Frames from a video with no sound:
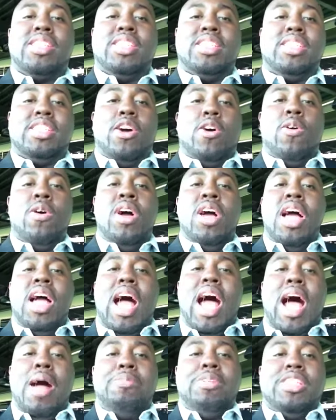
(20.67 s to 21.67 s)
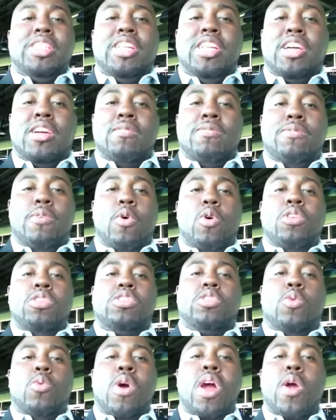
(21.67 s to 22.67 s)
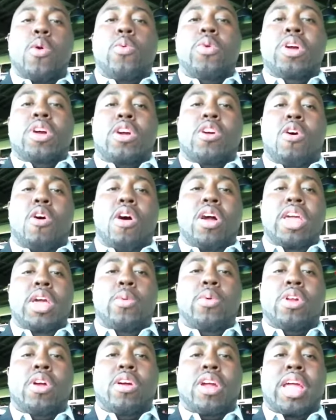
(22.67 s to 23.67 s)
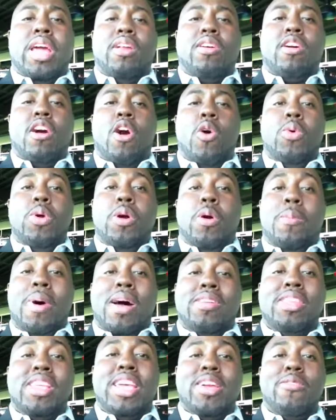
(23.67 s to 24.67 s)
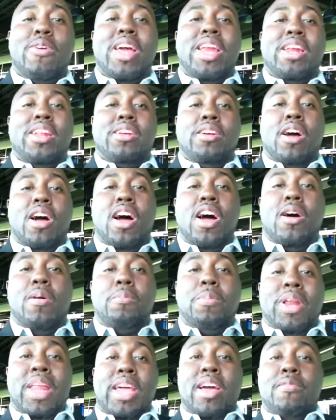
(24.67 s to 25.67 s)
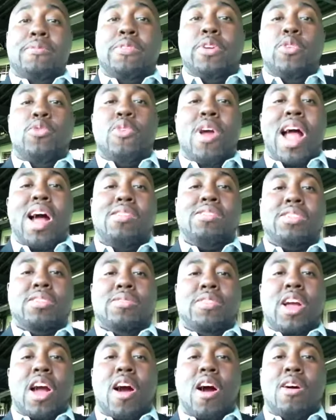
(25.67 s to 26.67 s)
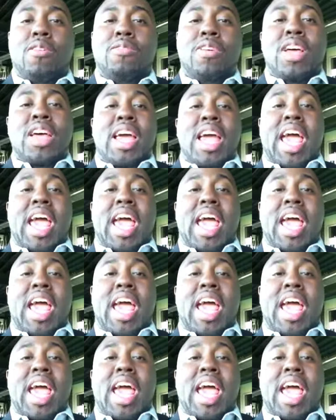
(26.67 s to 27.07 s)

And so I'm just looking forward to where we're going here with our of Go. We're about to get ready to uh, play a few rounds of golf.